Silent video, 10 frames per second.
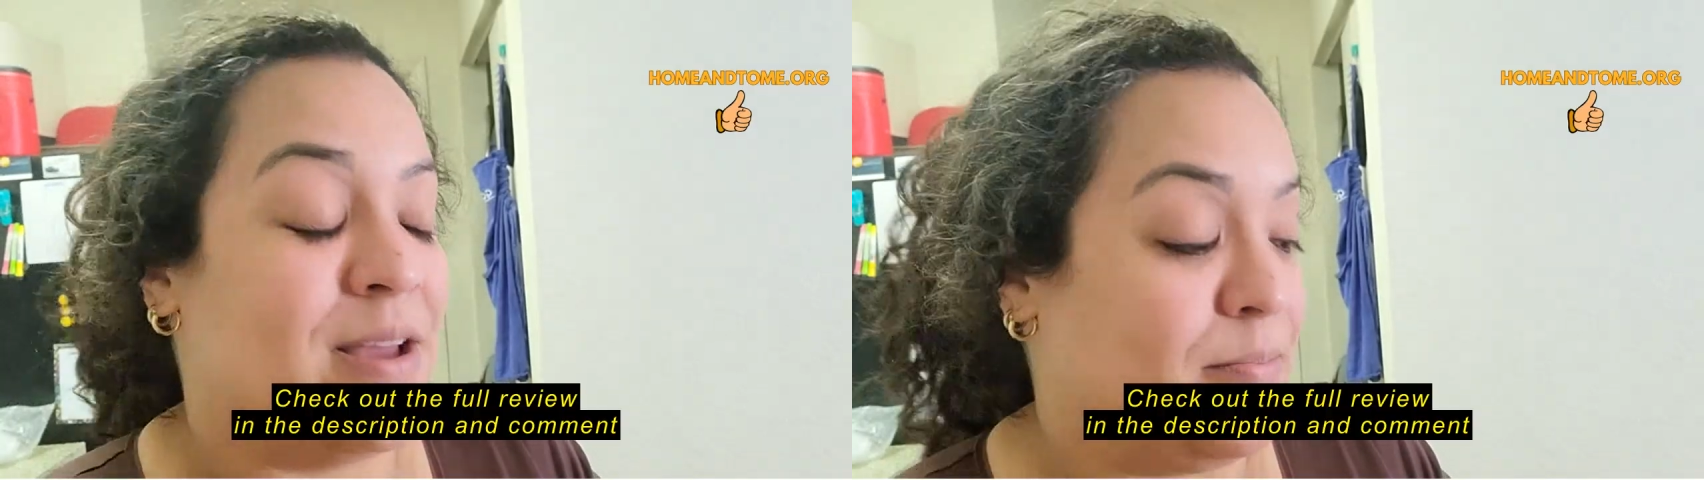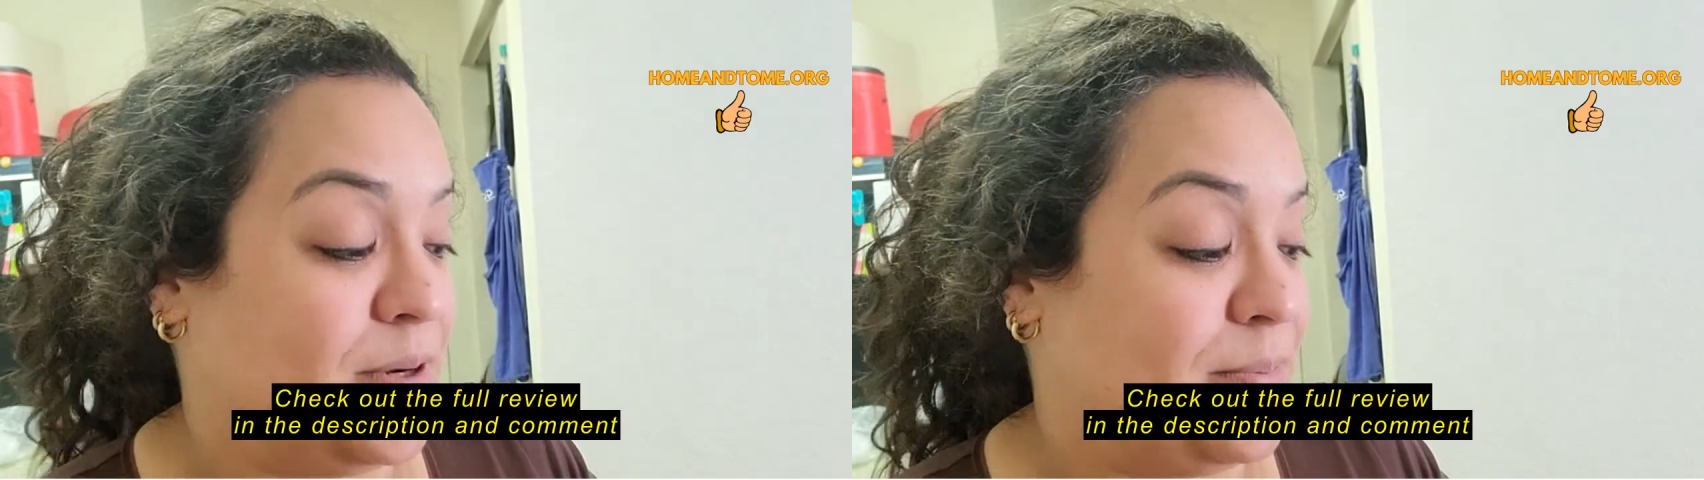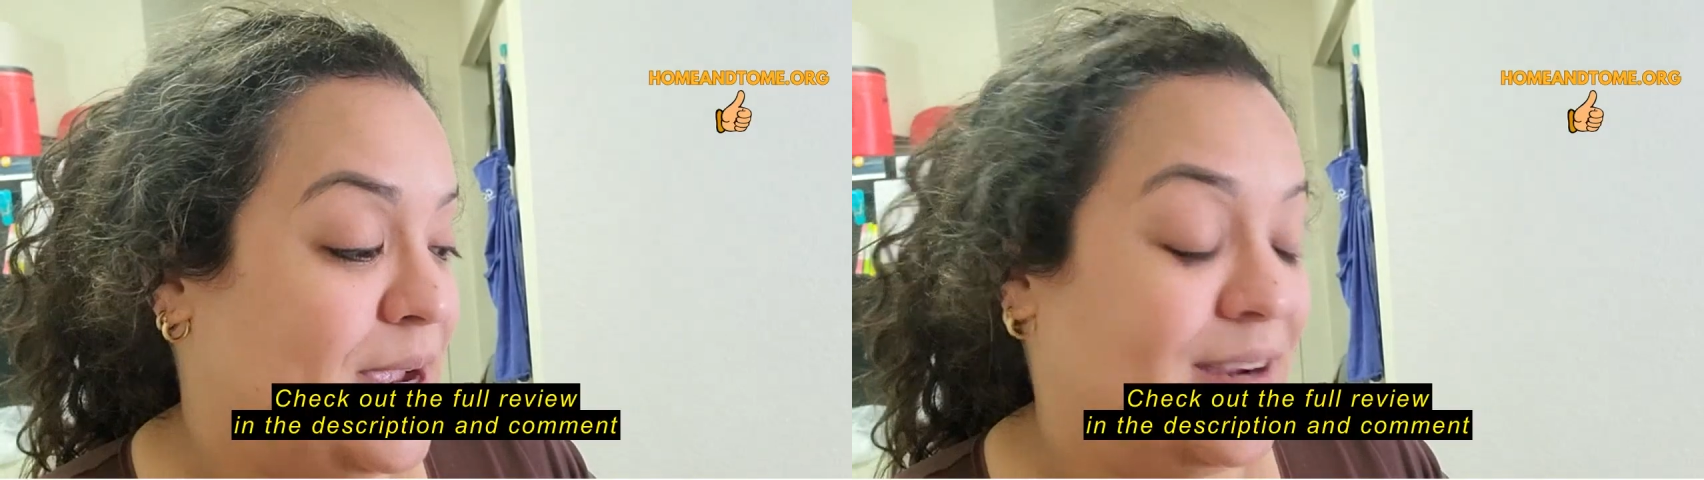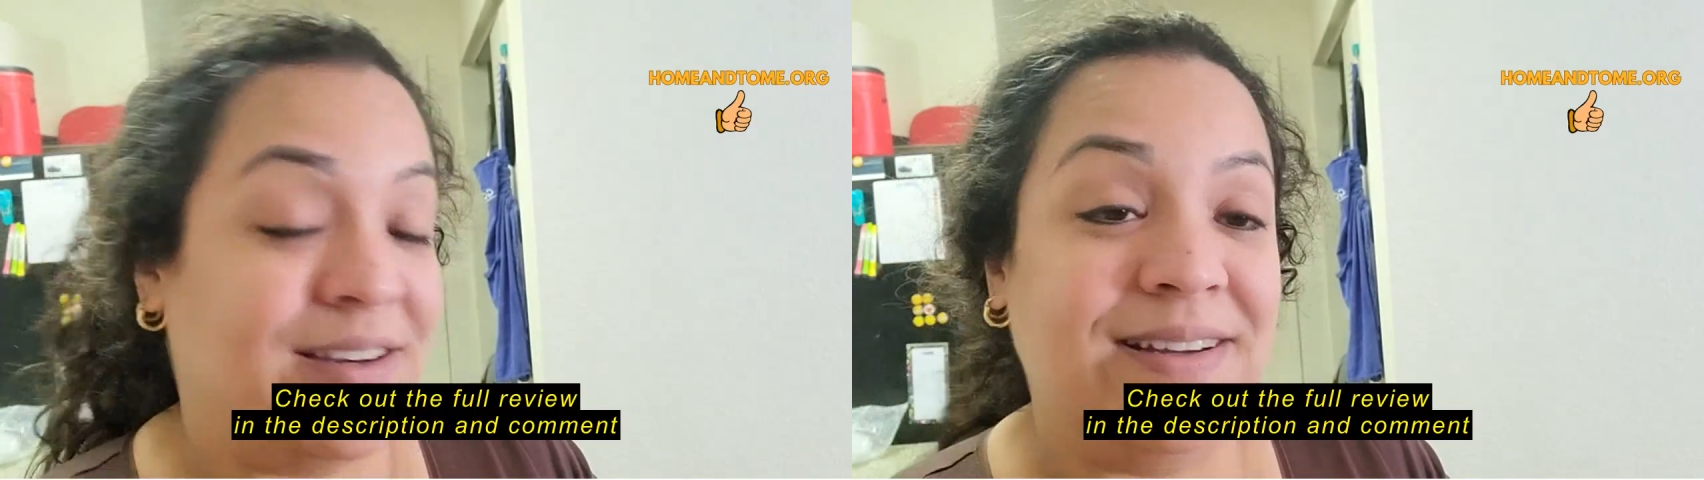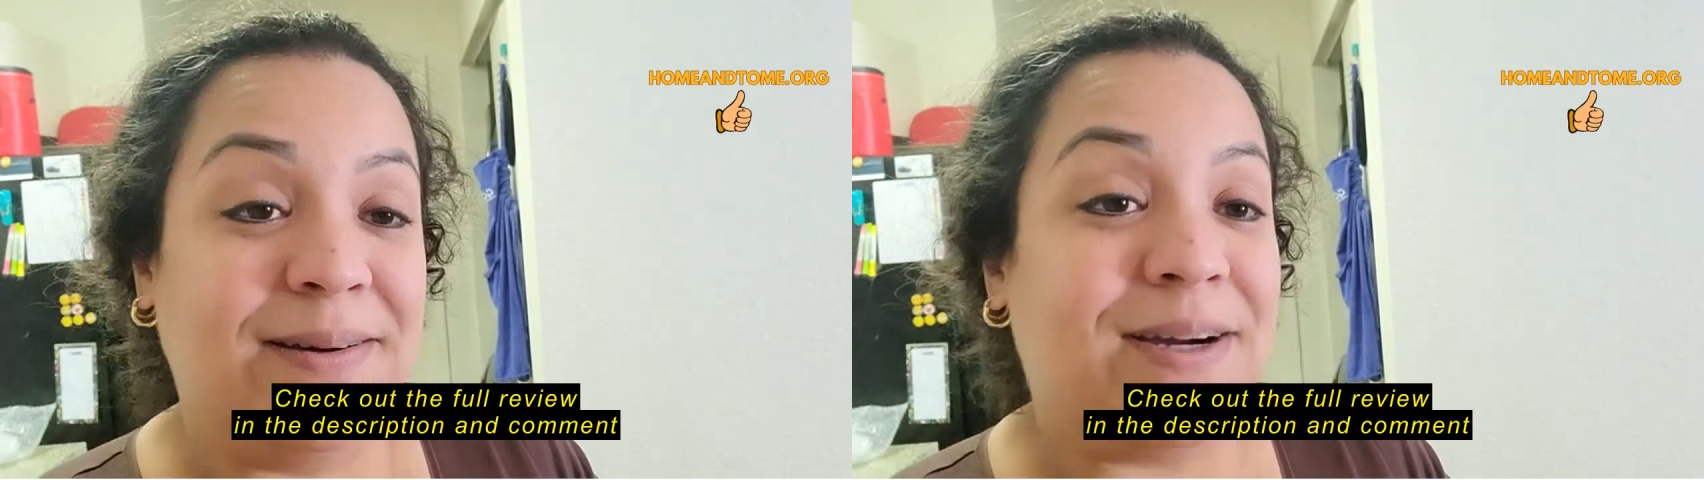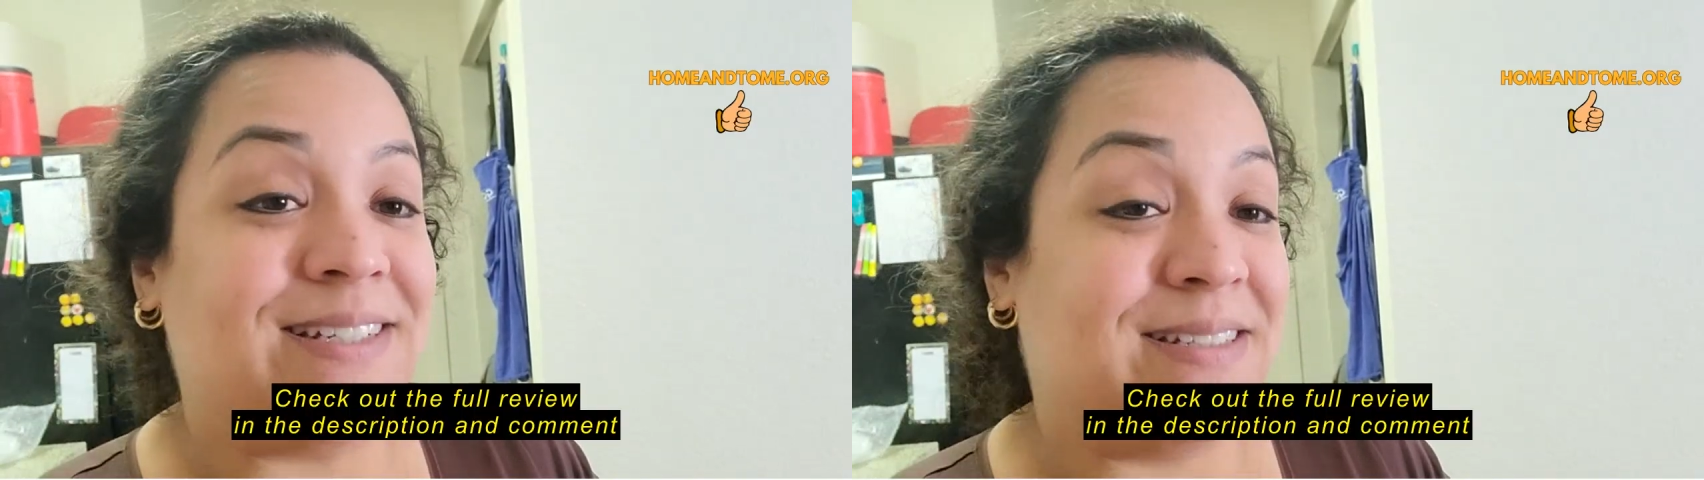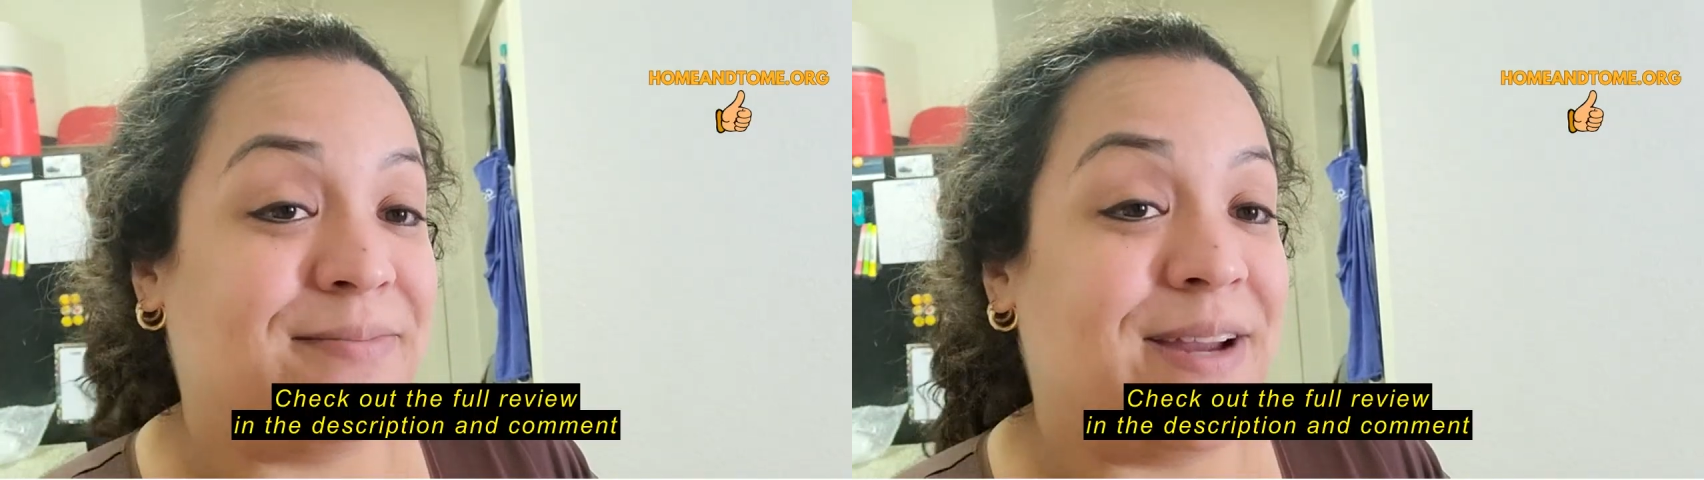prepare your pots and